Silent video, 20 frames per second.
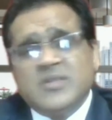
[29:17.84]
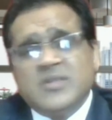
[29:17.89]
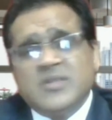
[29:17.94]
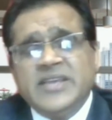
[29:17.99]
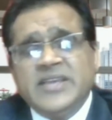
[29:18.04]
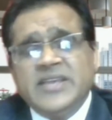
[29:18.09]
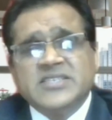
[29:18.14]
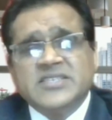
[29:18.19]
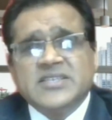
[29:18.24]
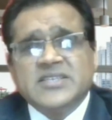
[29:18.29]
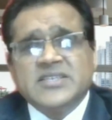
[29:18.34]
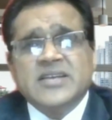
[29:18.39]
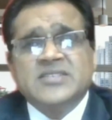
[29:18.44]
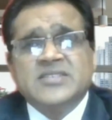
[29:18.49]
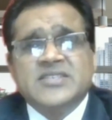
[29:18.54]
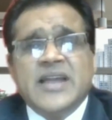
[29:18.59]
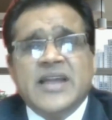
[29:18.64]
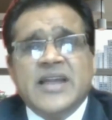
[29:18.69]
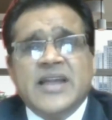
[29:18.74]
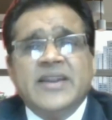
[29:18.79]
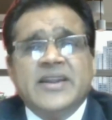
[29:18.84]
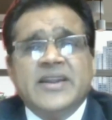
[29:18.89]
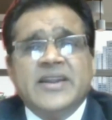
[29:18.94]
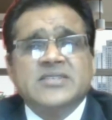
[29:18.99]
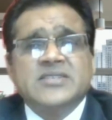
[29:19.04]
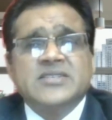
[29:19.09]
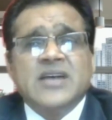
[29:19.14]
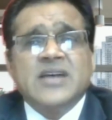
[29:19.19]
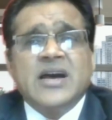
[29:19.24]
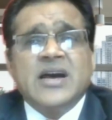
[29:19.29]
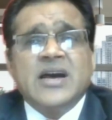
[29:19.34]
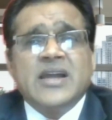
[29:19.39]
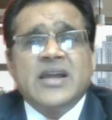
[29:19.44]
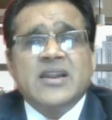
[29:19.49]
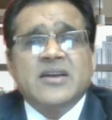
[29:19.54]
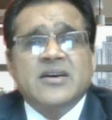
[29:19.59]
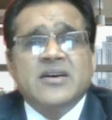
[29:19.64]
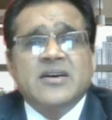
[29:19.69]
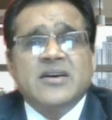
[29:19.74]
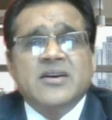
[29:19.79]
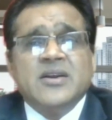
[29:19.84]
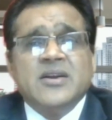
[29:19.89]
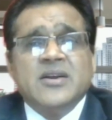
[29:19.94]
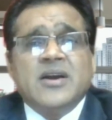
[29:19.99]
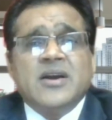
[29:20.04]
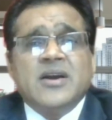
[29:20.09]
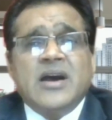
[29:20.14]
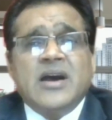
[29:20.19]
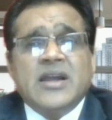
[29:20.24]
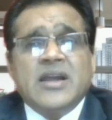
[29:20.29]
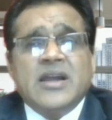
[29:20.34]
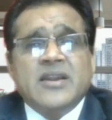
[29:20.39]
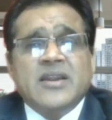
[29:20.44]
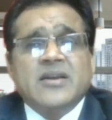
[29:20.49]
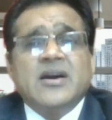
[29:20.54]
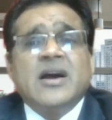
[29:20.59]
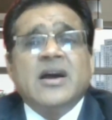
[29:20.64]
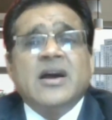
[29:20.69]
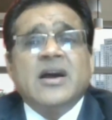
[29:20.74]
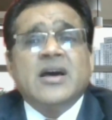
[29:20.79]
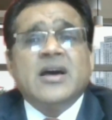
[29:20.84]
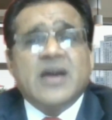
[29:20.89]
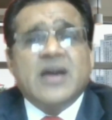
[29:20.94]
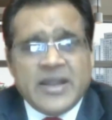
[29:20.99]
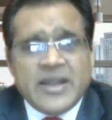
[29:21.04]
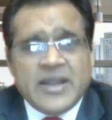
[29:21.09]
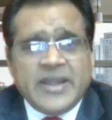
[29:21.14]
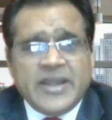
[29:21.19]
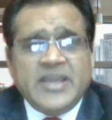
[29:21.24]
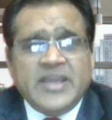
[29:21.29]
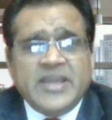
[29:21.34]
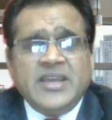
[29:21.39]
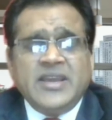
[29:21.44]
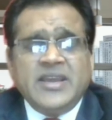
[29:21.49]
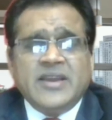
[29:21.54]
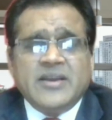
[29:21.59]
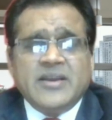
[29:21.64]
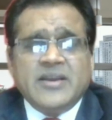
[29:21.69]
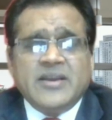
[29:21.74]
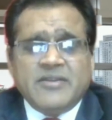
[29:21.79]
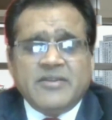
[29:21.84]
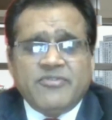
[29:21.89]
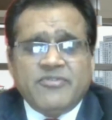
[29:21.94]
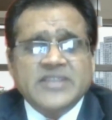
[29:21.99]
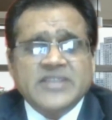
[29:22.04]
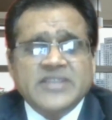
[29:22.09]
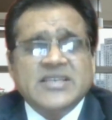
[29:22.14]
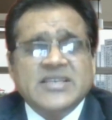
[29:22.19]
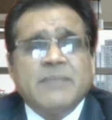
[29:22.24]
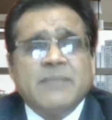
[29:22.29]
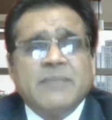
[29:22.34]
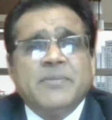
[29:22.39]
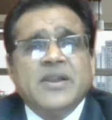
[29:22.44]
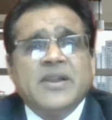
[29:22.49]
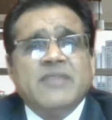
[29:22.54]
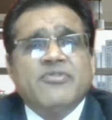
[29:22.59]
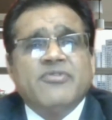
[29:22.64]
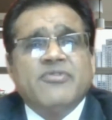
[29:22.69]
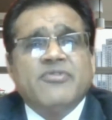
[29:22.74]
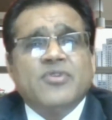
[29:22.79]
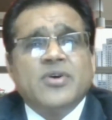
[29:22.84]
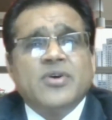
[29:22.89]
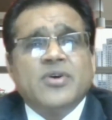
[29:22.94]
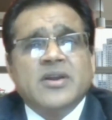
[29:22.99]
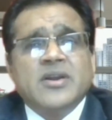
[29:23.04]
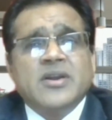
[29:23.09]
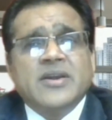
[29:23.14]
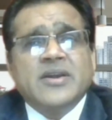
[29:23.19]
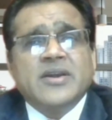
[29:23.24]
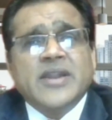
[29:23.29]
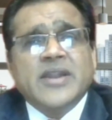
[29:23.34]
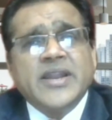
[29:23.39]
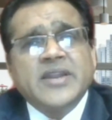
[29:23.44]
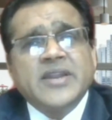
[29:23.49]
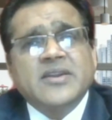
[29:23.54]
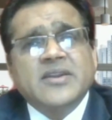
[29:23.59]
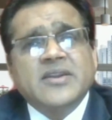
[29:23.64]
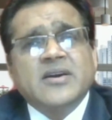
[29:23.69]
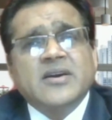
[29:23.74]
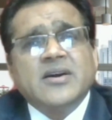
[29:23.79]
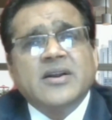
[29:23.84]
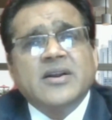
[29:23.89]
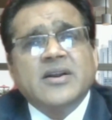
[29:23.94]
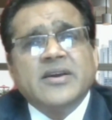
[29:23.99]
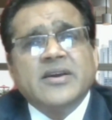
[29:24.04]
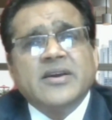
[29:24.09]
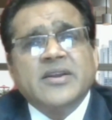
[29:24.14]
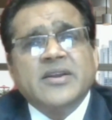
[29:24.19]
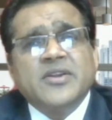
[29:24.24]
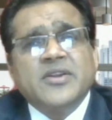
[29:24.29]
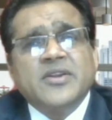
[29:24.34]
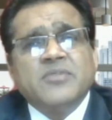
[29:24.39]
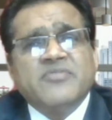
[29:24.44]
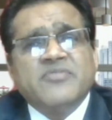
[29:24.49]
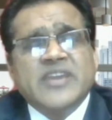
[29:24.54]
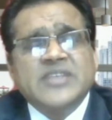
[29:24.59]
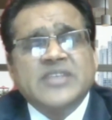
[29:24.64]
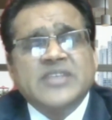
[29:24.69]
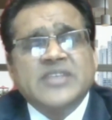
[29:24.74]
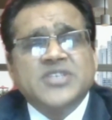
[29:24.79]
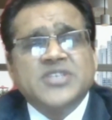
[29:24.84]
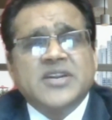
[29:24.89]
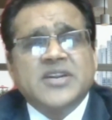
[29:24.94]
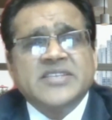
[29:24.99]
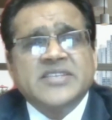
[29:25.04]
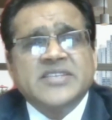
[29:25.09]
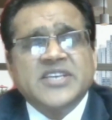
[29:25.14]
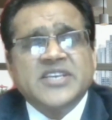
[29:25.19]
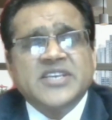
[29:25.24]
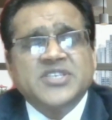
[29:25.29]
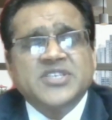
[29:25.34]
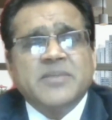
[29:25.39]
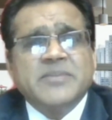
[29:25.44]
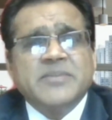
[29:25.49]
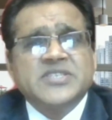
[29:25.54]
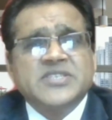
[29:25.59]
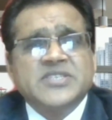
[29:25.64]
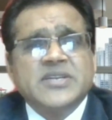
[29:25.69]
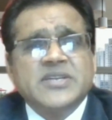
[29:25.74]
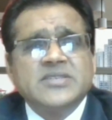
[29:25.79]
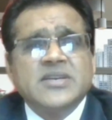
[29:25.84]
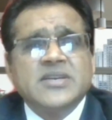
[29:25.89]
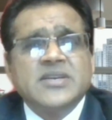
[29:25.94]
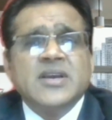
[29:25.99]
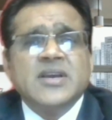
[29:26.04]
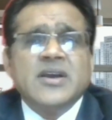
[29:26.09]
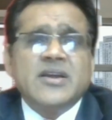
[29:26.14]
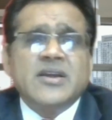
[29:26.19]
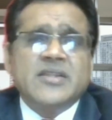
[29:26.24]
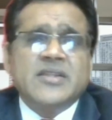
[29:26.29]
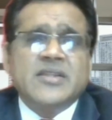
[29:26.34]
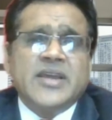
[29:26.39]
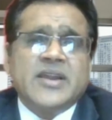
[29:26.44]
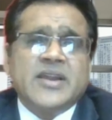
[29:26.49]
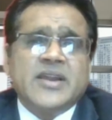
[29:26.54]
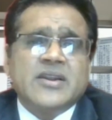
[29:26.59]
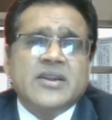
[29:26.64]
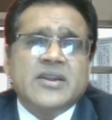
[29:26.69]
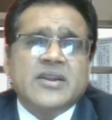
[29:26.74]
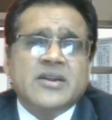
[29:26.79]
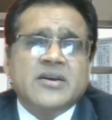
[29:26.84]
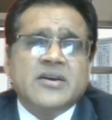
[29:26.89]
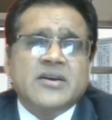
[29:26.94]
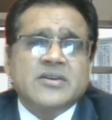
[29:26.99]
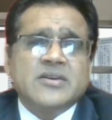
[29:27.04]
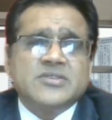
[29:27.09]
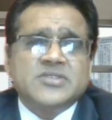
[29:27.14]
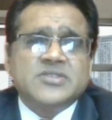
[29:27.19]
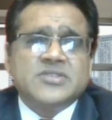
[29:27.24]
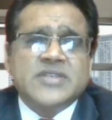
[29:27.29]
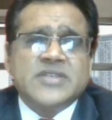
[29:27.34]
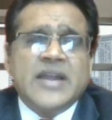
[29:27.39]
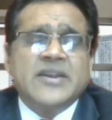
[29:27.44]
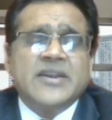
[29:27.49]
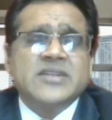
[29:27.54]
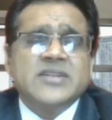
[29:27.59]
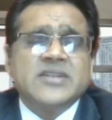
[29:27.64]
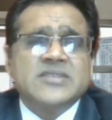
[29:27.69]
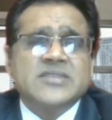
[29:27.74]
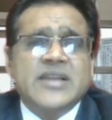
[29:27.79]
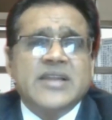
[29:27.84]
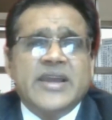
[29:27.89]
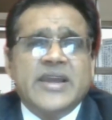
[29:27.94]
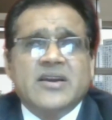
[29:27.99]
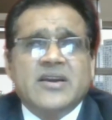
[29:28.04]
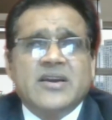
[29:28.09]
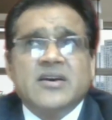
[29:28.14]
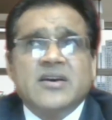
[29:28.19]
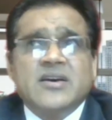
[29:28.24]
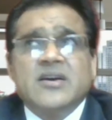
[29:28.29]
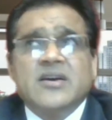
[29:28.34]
these standards are a key. For example, for credit card, financial transaction business, there are standards like